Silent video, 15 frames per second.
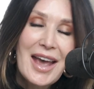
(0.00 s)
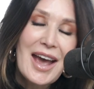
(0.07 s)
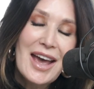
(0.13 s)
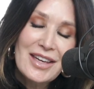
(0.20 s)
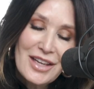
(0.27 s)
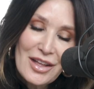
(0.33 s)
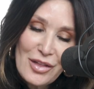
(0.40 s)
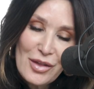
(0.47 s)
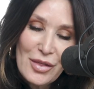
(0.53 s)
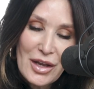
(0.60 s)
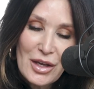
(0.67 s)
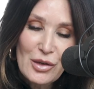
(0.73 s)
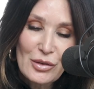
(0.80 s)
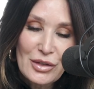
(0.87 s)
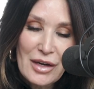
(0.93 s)
Another
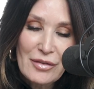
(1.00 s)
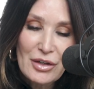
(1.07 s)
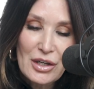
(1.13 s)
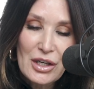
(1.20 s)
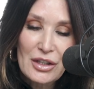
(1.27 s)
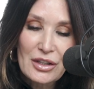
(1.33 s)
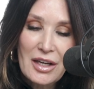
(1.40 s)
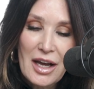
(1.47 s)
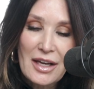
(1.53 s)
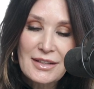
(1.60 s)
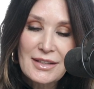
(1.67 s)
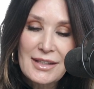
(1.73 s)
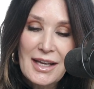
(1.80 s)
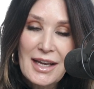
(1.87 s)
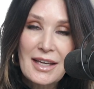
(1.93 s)
thing you'll never hear
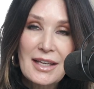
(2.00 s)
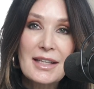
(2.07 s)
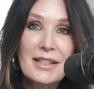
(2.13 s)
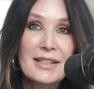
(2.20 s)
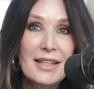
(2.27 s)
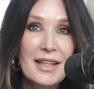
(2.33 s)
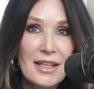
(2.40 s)
God say is